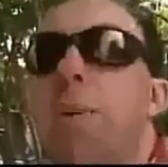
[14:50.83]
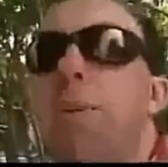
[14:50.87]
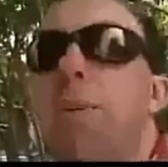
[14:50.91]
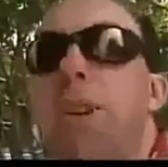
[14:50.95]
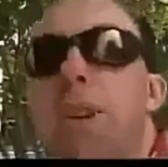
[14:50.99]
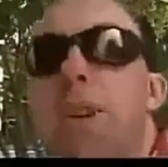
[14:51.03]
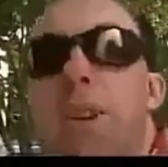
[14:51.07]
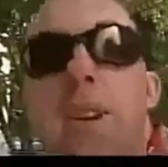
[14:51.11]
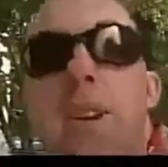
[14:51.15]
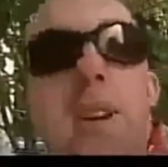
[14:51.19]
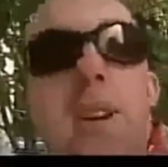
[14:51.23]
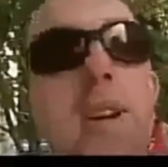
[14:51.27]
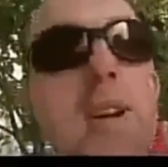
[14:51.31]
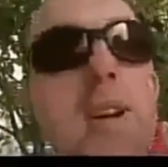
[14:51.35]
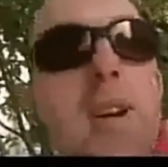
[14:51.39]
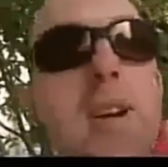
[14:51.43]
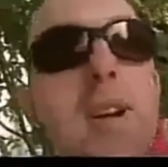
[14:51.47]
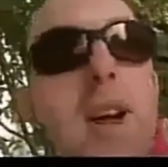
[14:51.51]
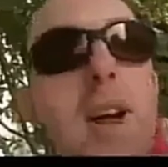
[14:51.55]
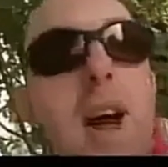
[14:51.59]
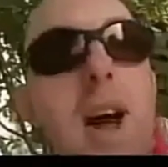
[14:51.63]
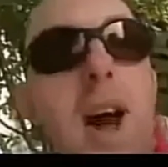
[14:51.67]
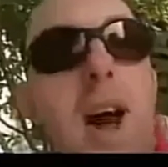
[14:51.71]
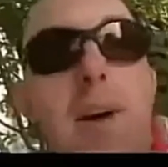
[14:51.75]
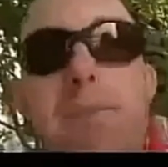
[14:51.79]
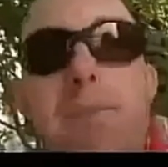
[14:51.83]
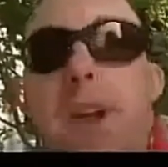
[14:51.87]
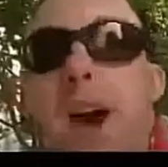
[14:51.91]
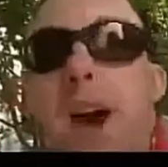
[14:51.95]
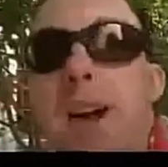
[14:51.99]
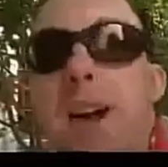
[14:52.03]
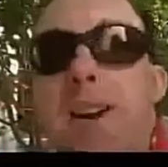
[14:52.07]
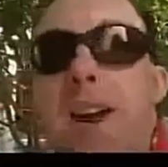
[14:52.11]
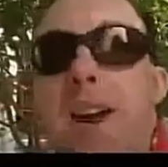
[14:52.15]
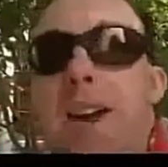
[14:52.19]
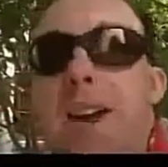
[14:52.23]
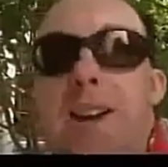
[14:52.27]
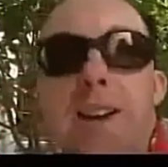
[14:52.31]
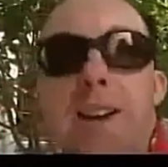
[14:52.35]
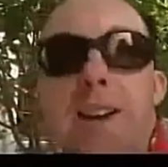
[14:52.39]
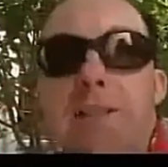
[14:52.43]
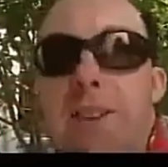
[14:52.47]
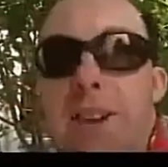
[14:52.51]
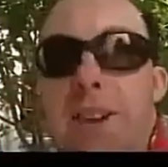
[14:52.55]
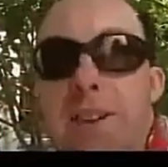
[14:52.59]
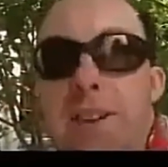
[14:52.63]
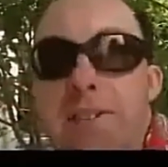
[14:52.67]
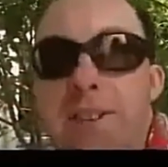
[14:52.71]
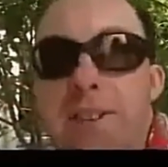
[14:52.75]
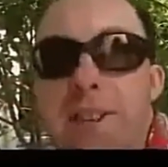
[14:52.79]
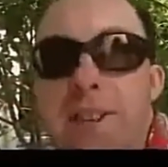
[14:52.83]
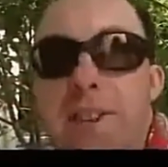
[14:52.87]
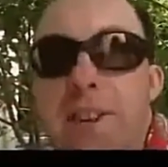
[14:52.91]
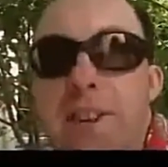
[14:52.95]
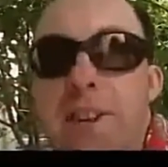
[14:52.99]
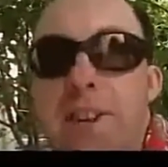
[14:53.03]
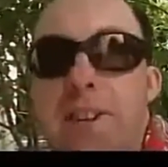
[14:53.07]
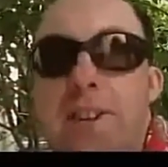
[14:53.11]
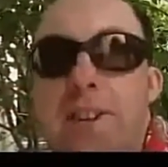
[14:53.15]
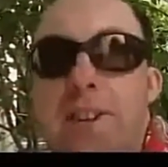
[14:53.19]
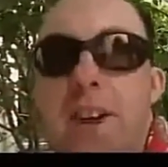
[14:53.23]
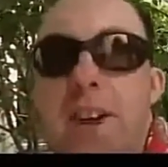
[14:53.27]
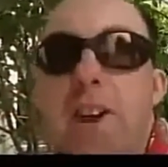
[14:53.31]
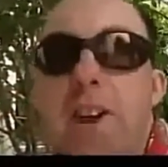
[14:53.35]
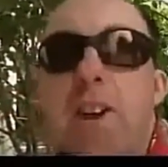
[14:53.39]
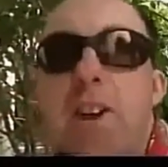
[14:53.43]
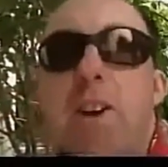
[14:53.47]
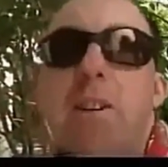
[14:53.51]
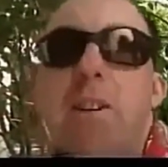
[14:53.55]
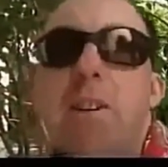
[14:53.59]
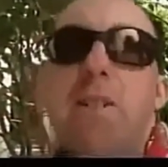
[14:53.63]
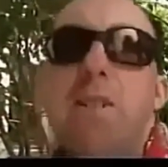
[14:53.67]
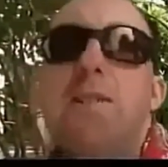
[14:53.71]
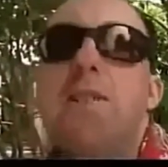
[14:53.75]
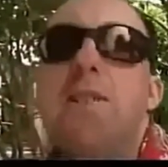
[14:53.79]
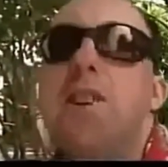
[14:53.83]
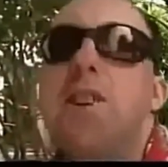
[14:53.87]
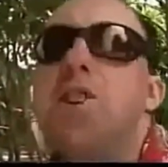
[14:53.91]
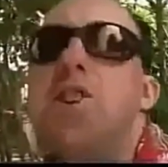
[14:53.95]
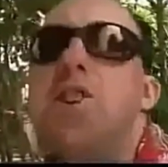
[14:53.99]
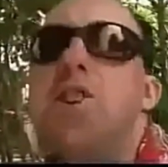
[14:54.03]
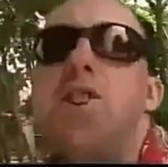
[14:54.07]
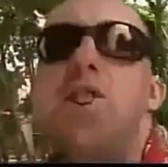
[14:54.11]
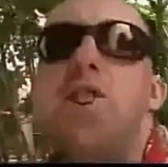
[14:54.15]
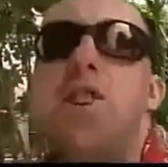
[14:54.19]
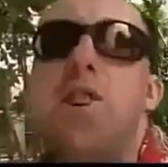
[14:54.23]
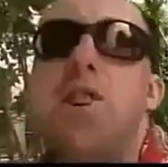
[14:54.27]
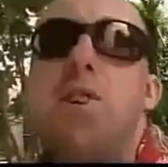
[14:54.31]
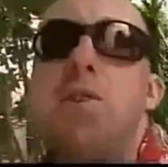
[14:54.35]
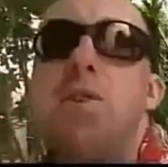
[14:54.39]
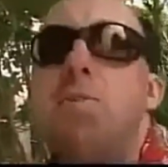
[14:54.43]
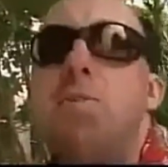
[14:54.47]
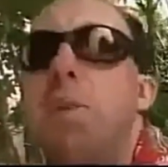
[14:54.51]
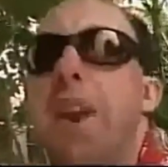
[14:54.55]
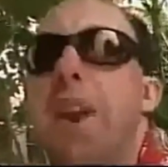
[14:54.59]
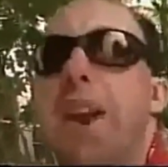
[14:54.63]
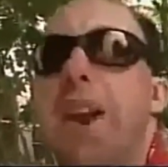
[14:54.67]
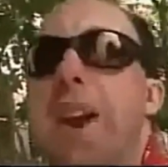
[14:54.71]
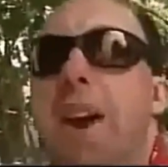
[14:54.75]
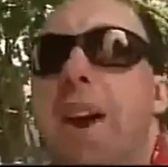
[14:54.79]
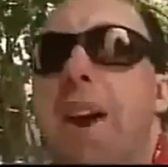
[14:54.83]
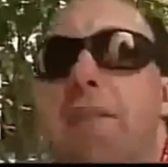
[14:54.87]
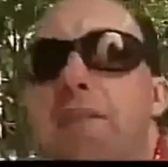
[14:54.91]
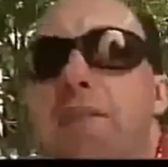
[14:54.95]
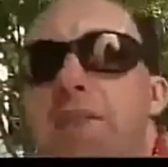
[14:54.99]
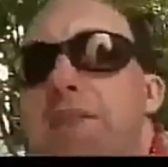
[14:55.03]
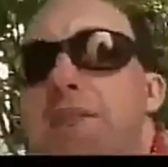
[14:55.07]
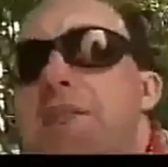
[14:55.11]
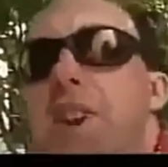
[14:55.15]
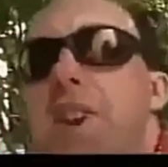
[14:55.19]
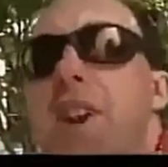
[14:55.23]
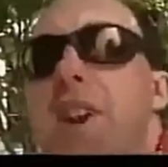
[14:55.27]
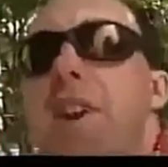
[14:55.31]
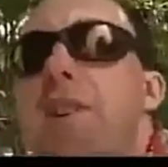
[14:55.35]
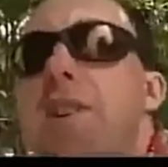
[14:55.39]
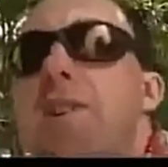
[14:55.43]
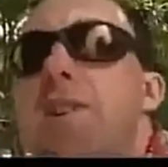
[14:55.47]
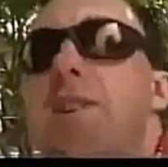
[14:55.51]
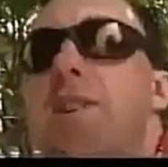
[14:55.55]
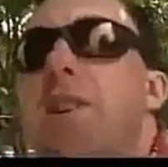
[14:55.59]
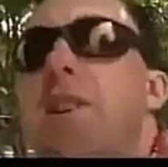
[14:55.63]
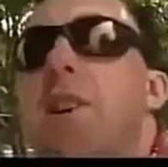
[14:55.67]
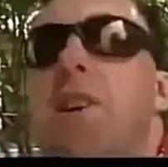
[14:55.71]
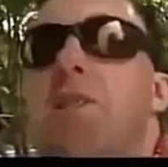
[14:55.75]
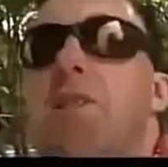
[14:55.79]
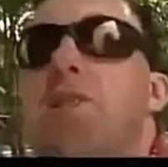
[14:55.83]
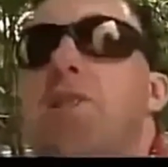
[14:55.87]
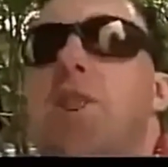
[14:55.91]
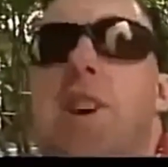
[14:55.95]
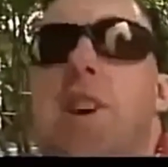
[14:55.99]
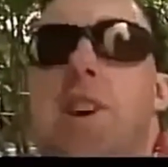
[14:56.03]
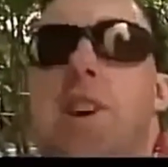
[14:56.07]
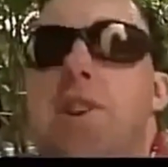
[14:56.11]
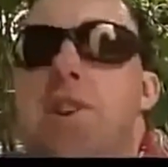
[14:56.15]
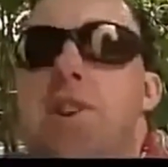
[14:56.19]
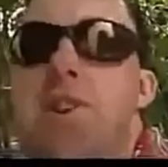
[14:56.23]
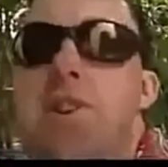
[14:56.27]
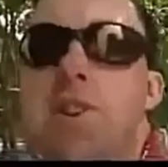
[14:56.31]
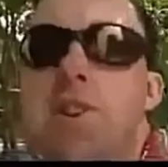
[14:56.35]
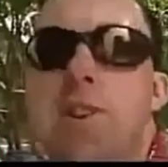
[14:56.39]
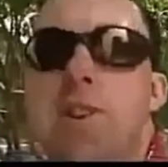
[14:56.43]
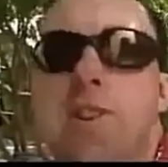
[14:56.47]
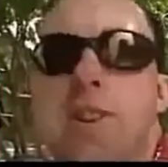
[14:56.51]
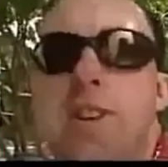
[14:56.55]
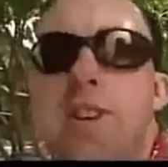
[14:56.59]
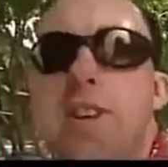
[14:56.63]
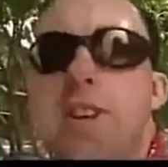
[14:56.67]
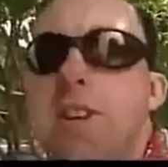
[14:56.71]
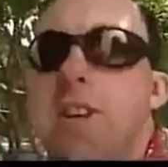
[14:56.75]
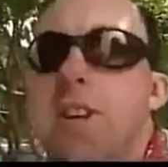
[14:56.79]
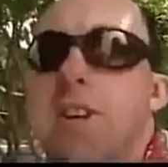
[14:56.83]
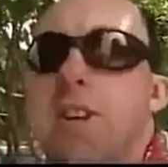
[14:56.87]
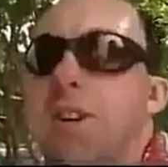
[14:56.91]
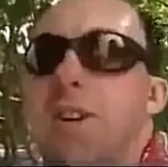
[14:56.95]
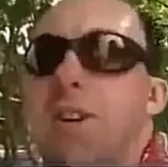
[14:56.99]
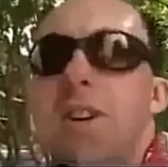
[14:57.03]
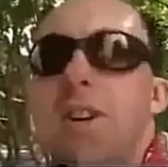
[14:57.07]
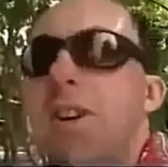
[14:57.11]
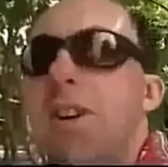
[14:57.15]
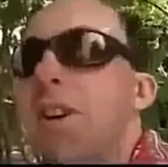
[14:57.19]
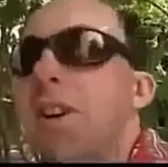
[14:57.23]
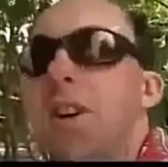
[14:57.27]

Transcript: I mean, I'm not naive enough to think that, oh, if they just hear what I have to say, they'll change their thinking.